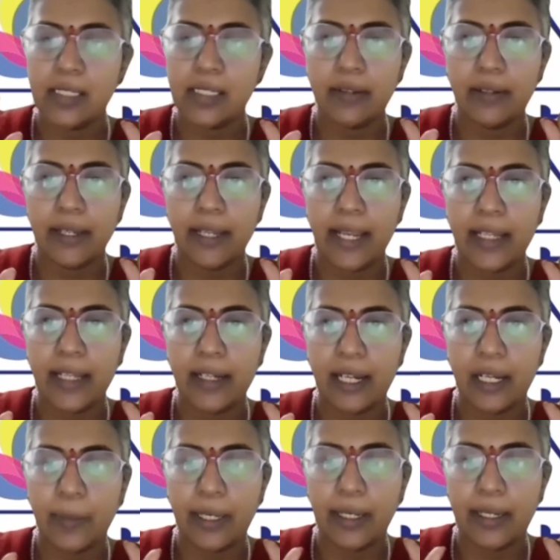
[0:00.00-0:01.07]
This is
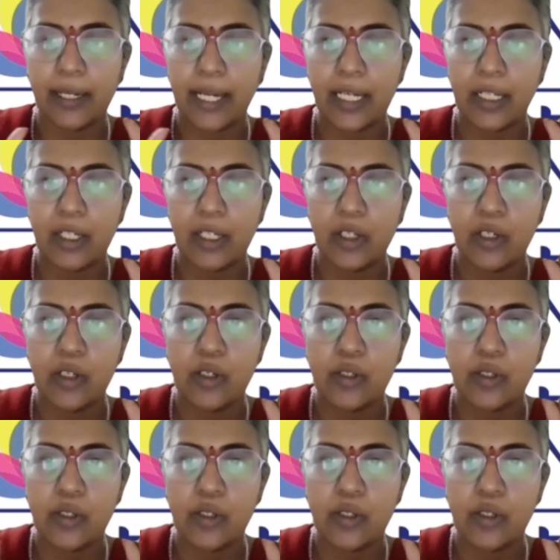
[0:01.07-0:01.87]
air element, right?